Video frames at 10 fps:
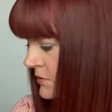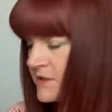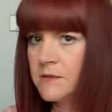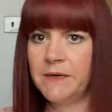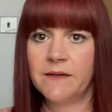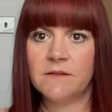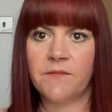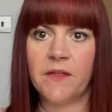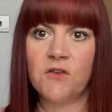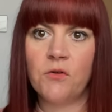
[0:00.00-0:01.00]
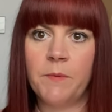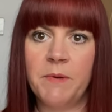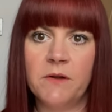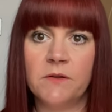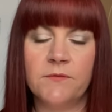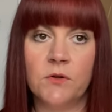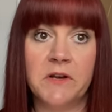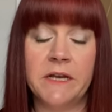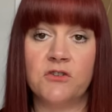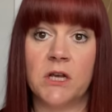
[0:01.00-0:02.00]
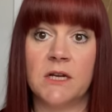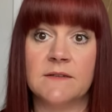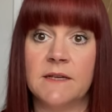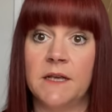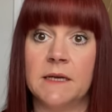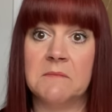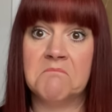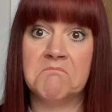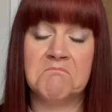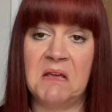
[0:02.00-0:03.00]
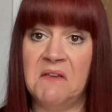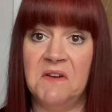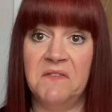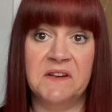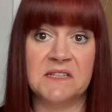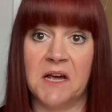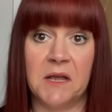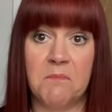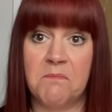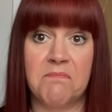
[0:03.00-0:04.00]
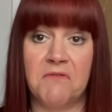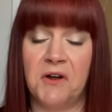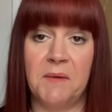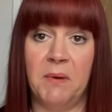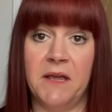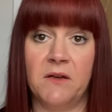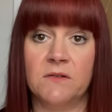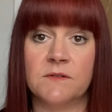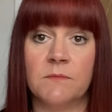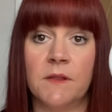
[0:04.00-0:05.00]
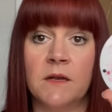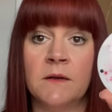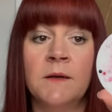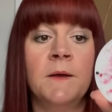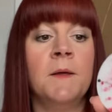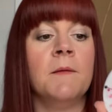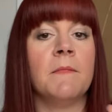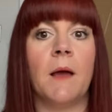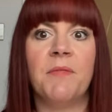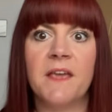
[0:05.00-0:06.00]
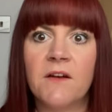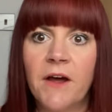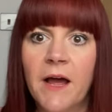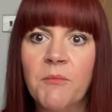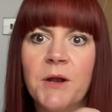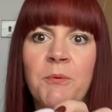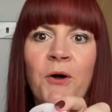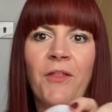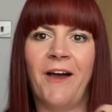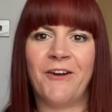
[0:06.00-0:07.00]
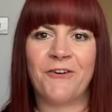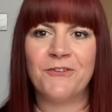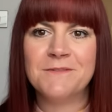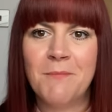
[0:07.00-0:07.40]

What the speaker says: Does anybody else have that? They drop a pin on the floor, you literally can't see it. Even if it's like bright pink or something. I'm thinking, right, I'm going to put that across